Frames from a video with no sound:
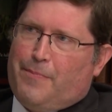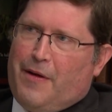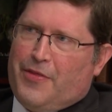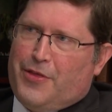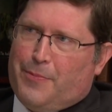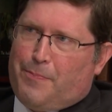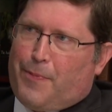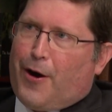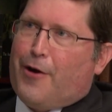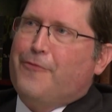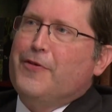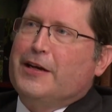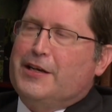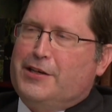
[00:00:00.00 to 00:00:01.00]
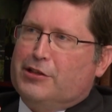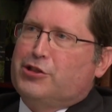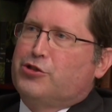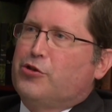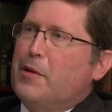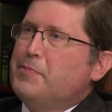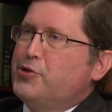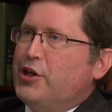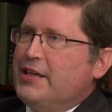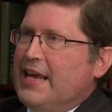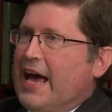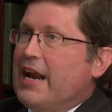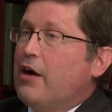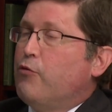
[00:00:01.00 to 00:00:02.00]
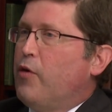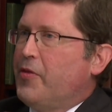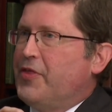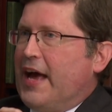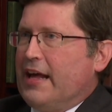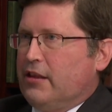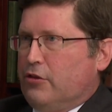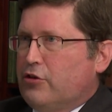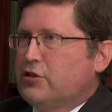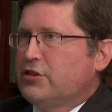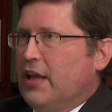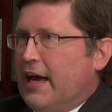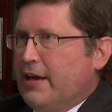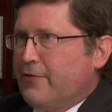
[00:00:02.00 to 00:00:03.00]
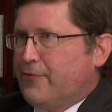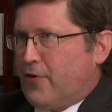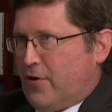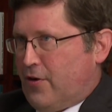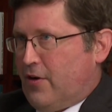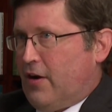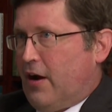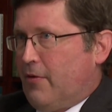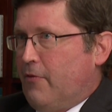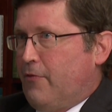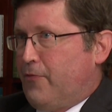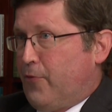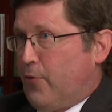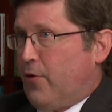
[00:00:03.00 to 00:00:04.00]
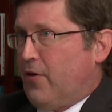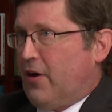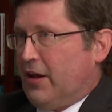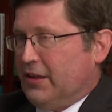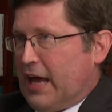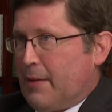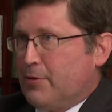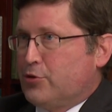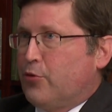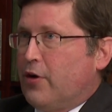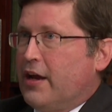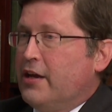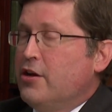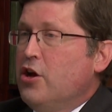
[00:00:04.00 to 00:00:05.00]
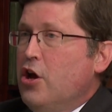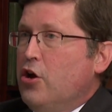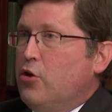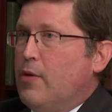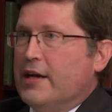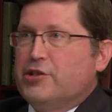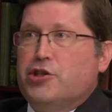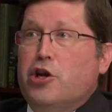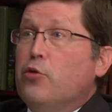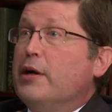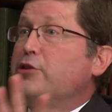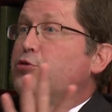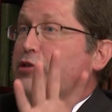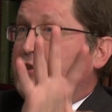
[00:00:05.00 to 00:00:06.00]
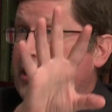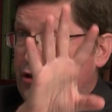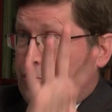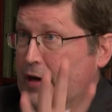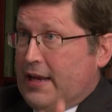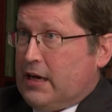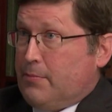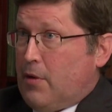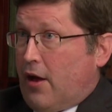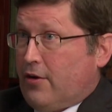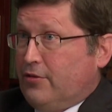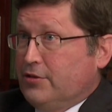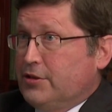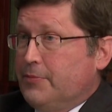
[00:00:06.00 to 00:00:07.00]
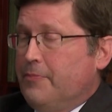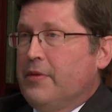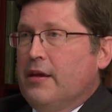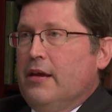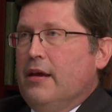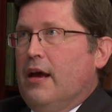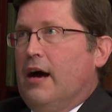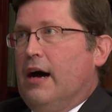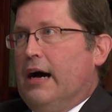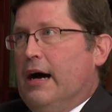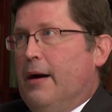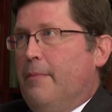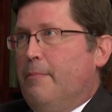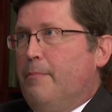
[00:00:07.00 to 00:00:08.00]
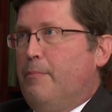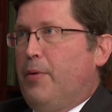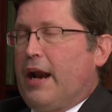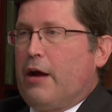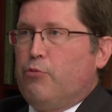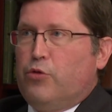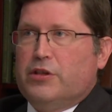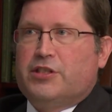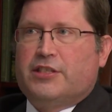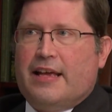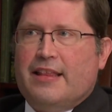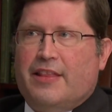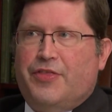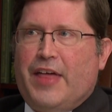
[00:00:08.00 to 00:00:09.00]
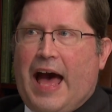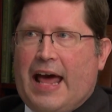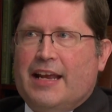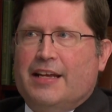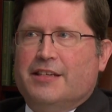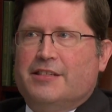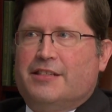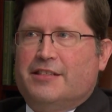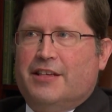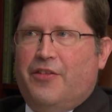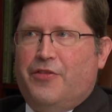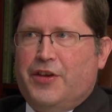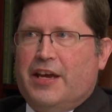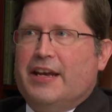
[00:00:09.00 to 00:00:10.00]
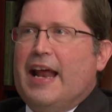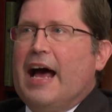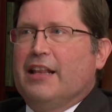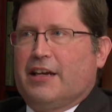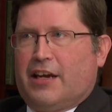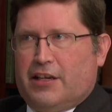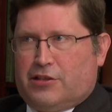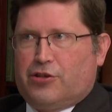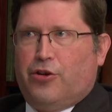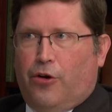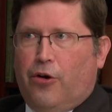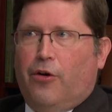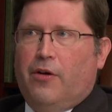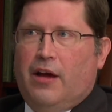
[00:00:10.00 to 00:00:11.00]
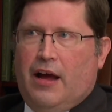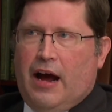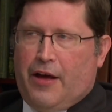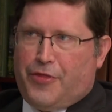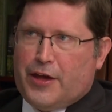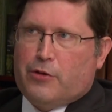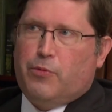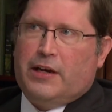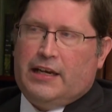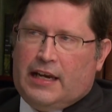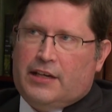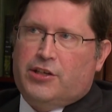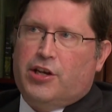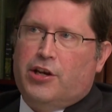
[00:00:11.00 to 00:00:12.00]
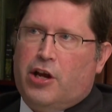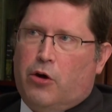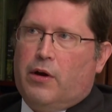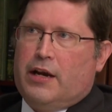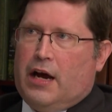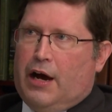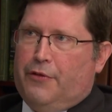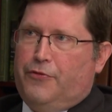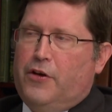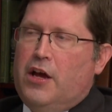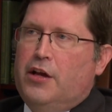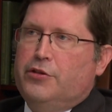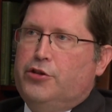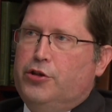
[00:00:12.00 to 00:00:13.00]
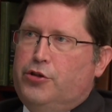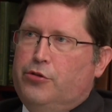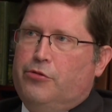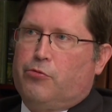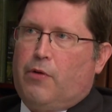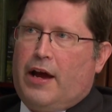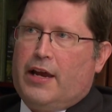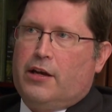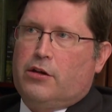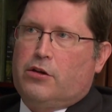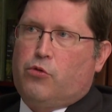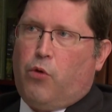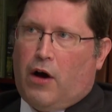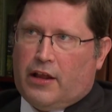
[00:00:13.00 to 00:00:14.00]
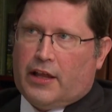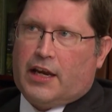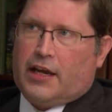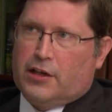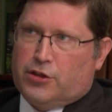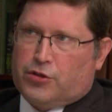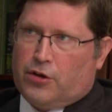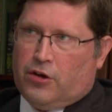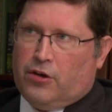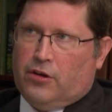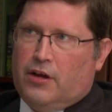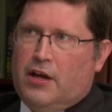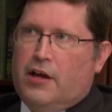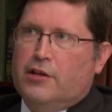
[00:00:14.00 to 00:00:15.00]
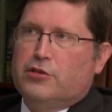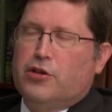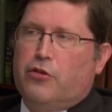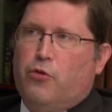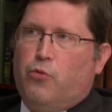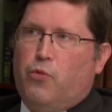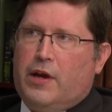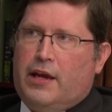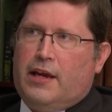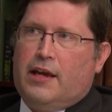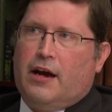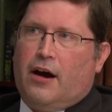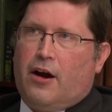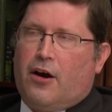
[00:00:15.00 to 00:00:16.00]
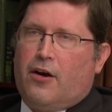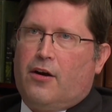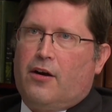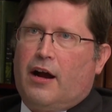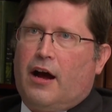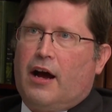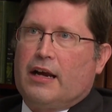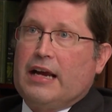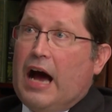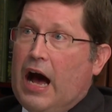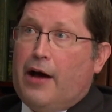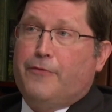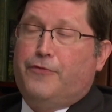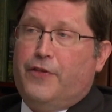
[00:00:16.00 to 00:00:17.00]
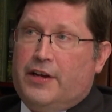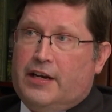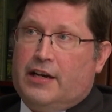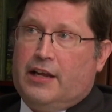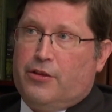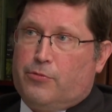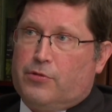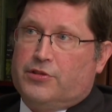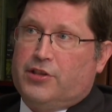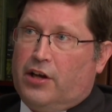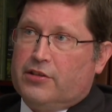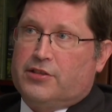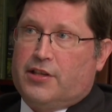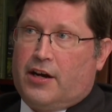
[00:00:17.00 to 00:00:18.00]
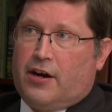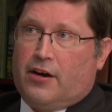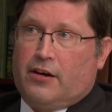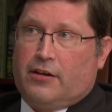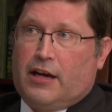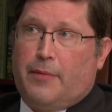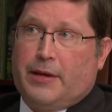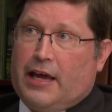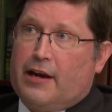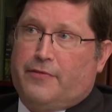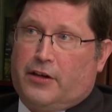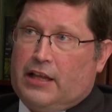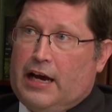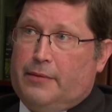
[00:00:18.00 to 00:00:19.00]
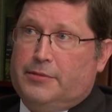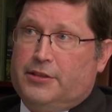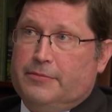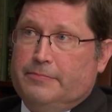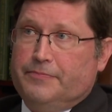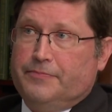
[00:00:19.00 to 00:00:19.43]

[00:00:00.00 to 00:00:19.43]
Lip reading: the perfect description yet of what that looks like for a laboratorian who has no interest in training models. But I would say that is the analogous goal. I think we need to know enough to do the right quality control so that we are confident in the results that are coming out of our labs.